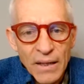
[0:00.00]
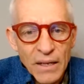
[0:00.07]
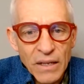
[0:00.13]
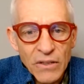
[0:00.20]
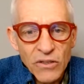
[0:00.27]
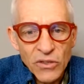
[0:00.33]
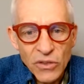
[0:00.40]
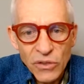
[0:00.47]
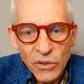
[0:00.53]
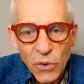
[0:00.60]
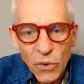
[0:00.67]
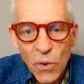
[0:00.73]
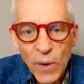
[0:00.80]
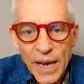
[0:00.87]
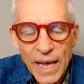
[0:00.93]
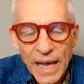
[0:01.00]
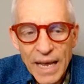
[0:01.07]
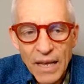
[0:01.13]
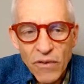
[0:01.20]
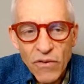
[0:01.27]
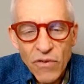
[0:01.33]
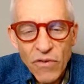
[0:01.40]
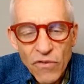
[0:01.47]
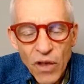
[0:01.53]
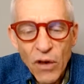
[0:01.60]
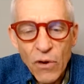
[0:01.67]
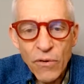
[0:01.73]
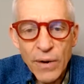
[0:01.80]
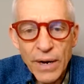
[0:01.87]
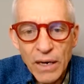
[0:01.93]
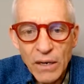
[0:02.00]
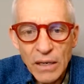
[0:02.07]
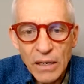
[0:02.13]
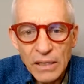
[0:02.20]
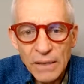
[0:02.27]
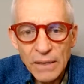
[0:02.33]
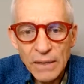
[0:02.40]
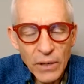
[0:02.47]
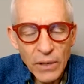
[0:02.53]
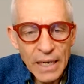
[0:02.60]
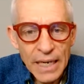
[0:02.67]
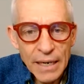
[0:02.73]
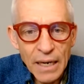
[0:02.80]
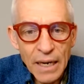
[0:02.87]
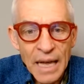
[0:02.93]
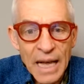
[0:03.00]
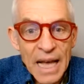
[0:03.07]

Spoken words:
that story is so critical for a leader.